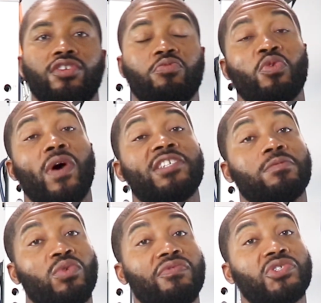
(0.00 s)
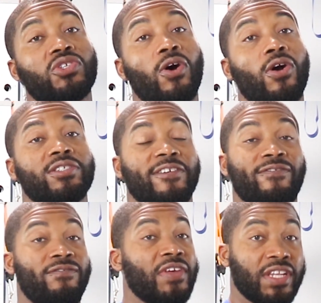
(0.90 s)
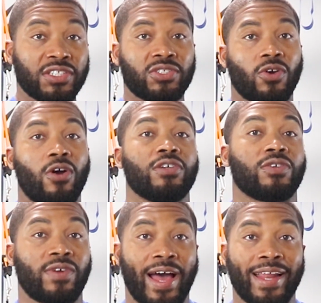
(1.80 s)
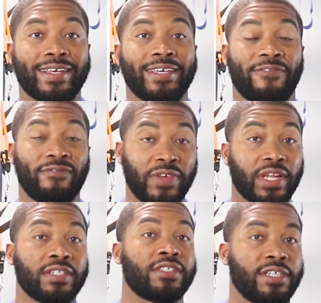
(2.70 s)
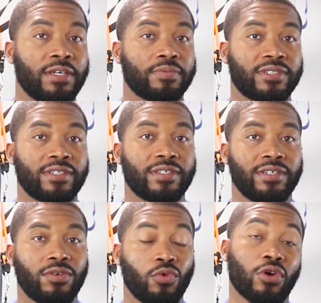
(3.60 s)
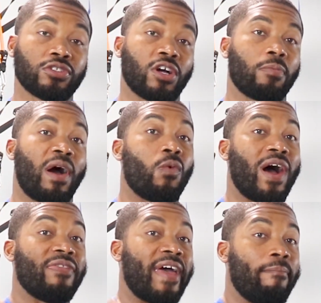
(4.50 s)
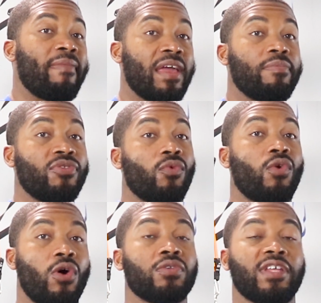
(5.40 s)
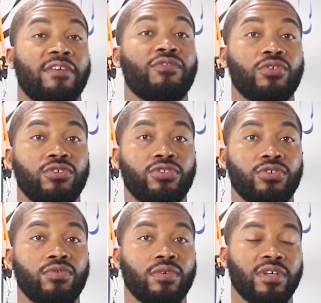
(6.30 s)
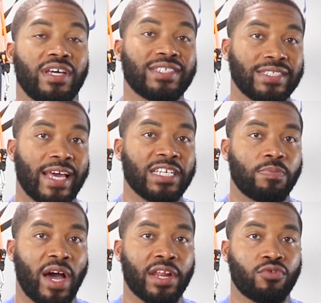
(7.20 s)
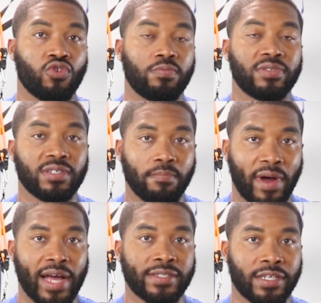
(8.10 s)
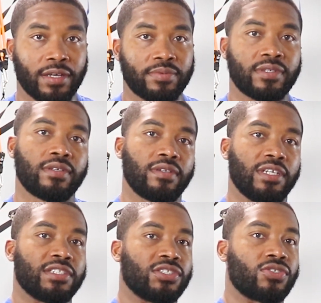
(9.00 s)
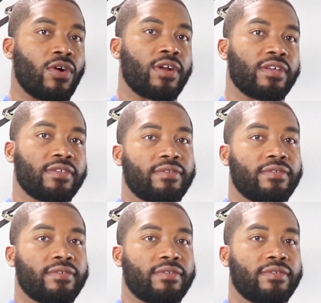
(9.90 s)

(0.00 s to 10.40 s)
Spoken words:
You've been watching movie stars and fitness stars on how to get fitness tips. We're going to talk about why that may be the wrong thing for you to do in today's body group, biceps. Let's get started.